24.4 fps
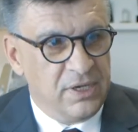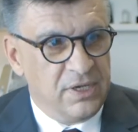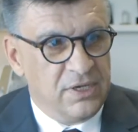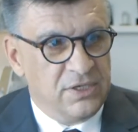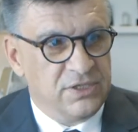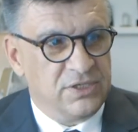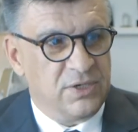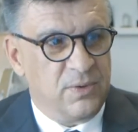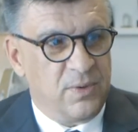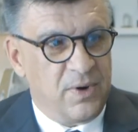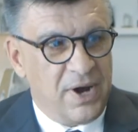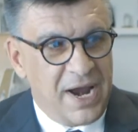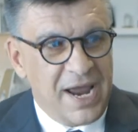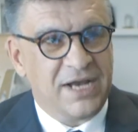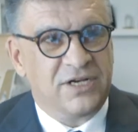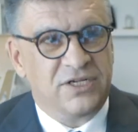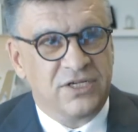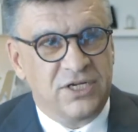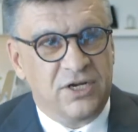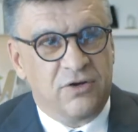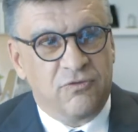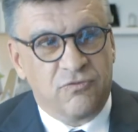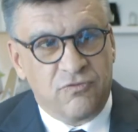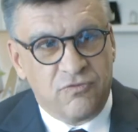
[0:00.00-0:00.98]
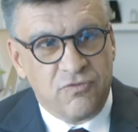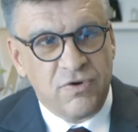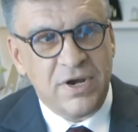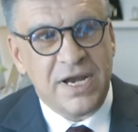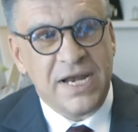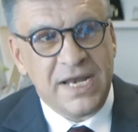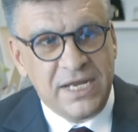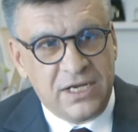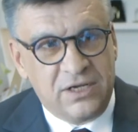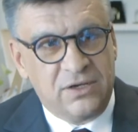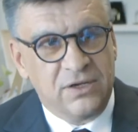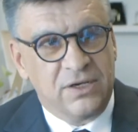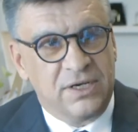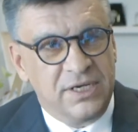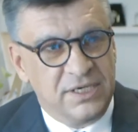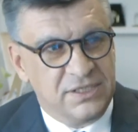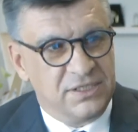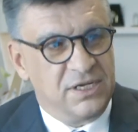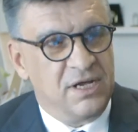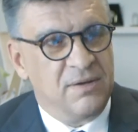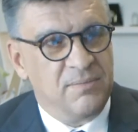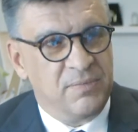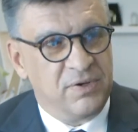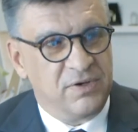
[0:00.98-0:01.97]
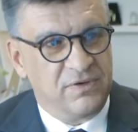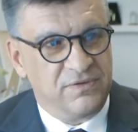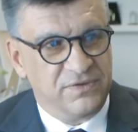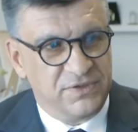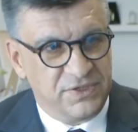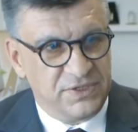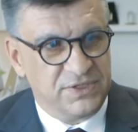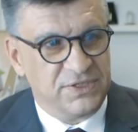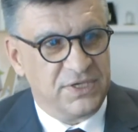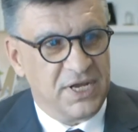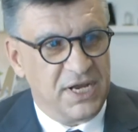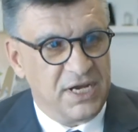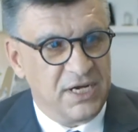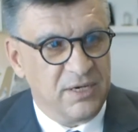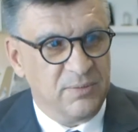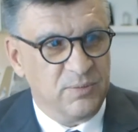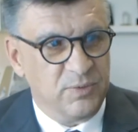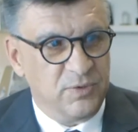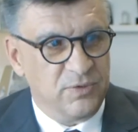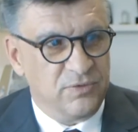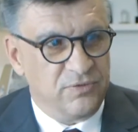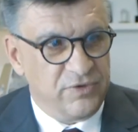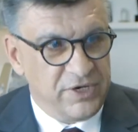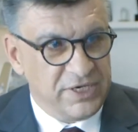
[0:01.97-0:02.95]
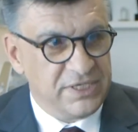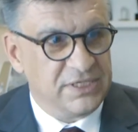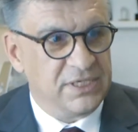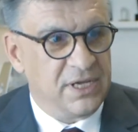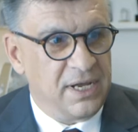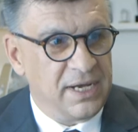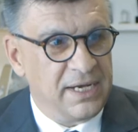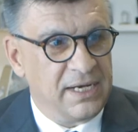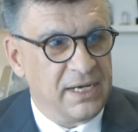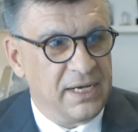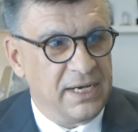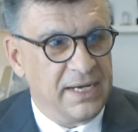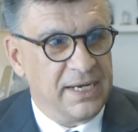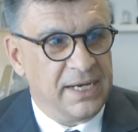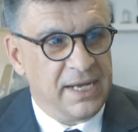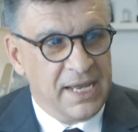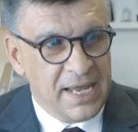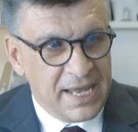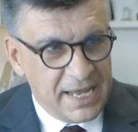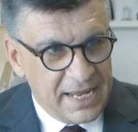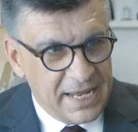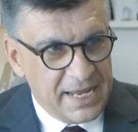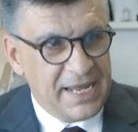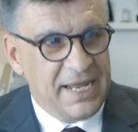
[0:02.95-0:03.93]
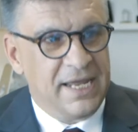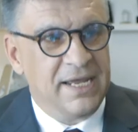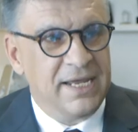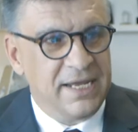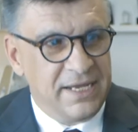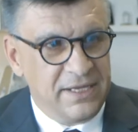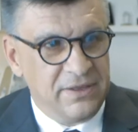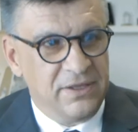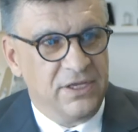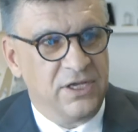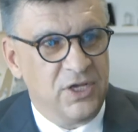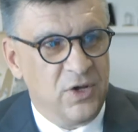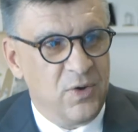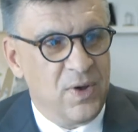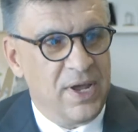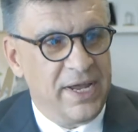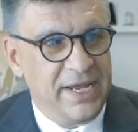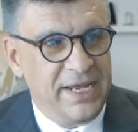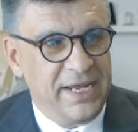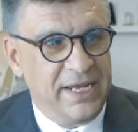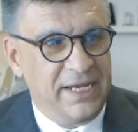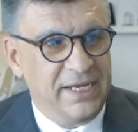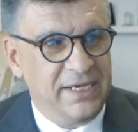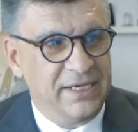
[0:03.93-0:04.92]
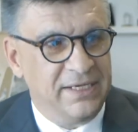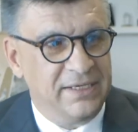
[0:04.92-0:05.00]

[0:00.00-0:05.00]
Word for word: So we're actually a really good example of sustainable recycling here in the U A E.